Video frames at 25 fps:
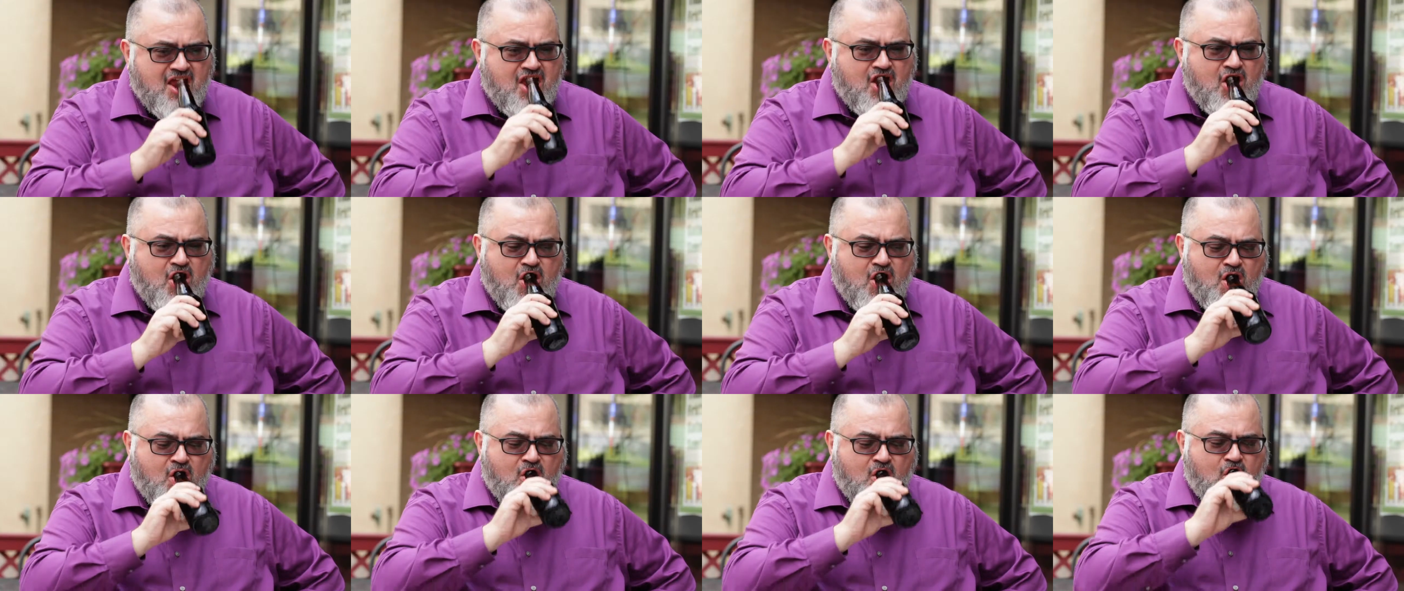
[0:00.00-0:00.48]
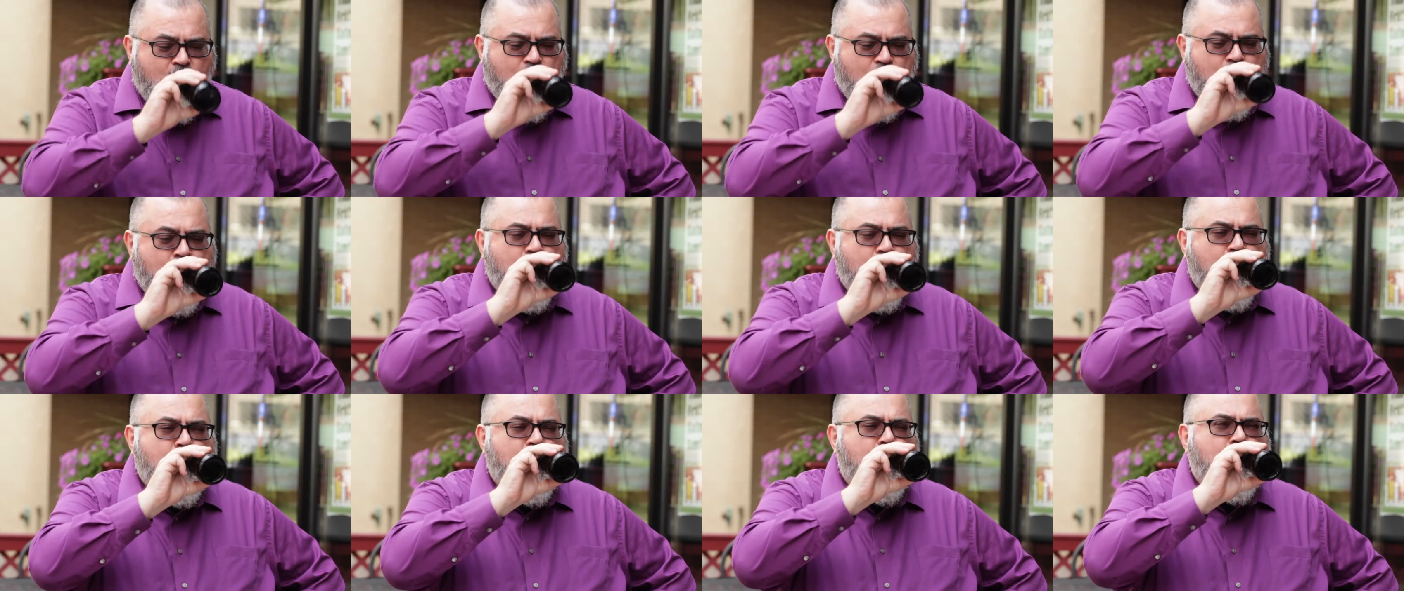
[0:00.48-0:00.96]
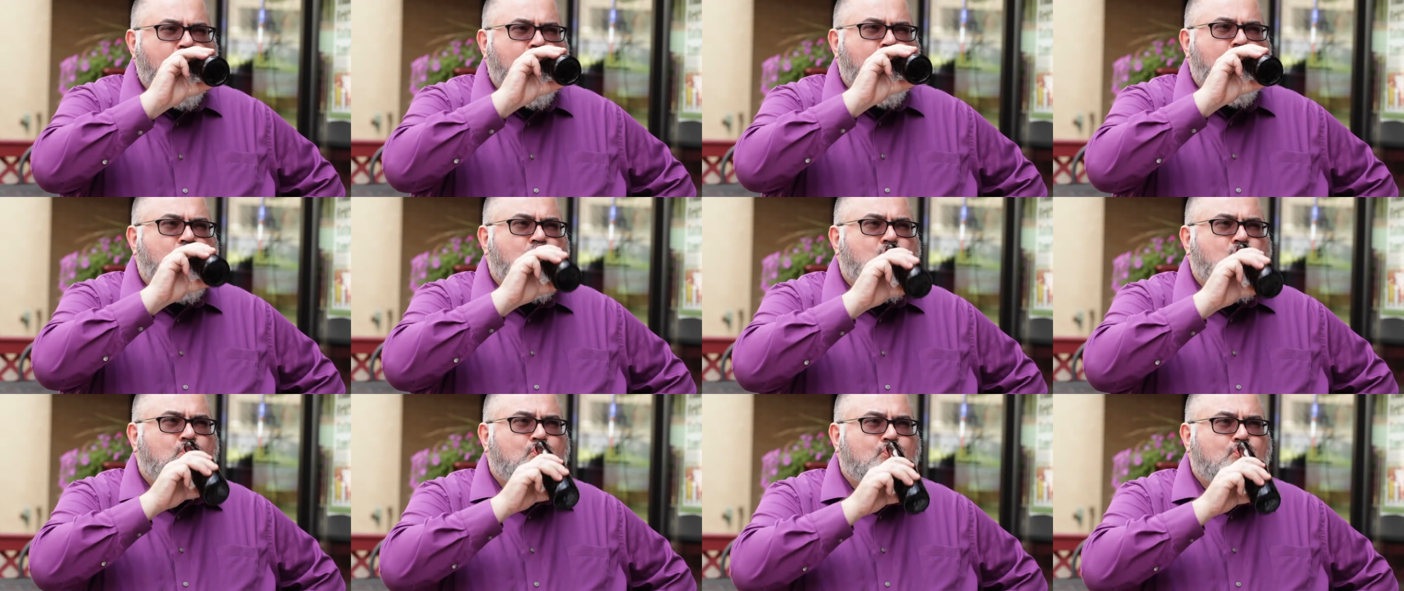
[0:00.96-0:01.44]
a sip of it,
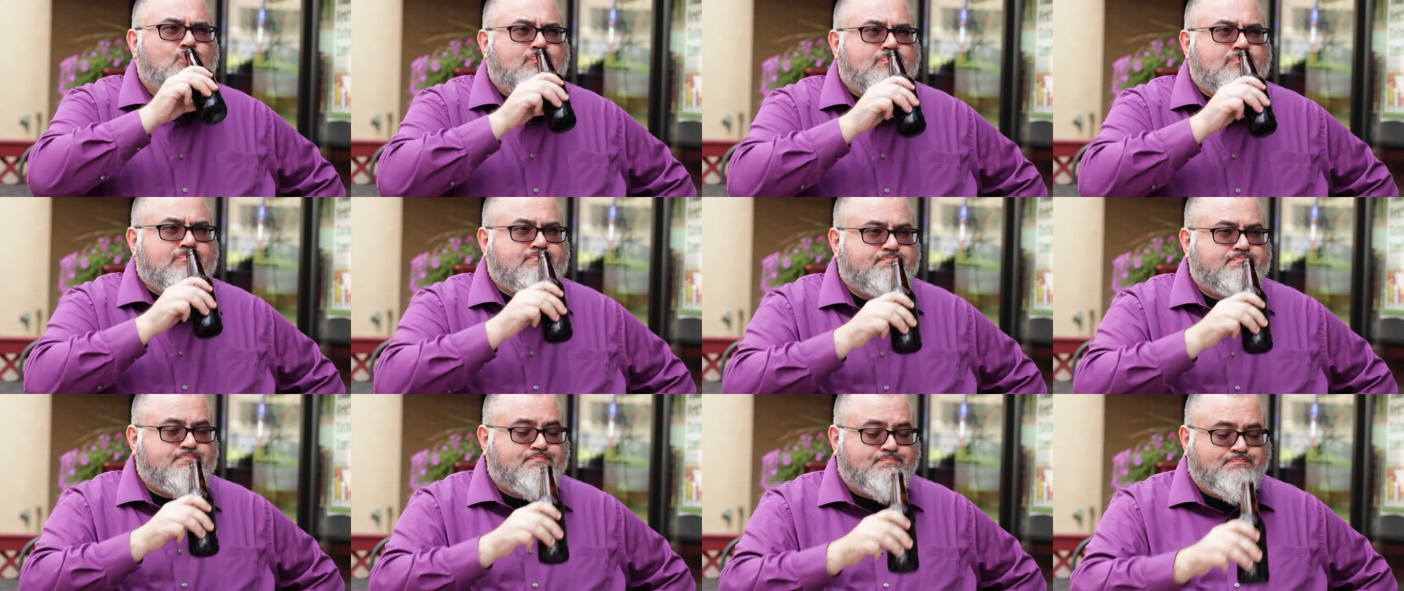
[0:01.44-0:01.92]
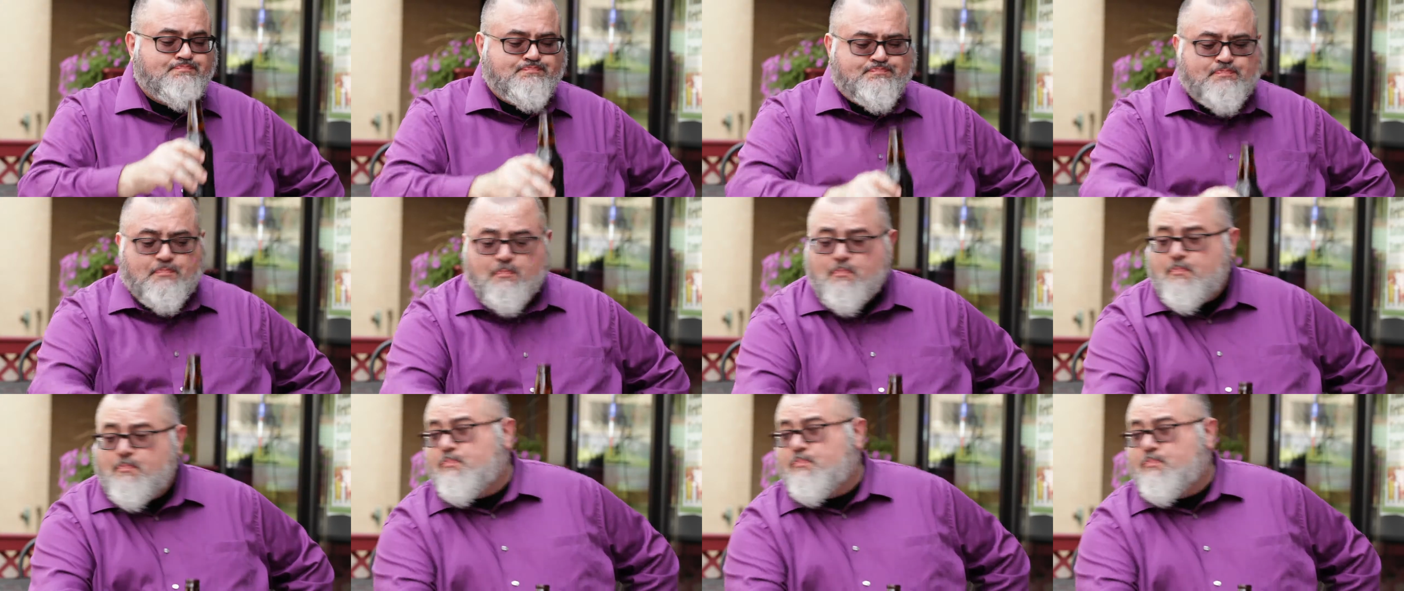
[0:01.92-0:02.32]
he immediately spit it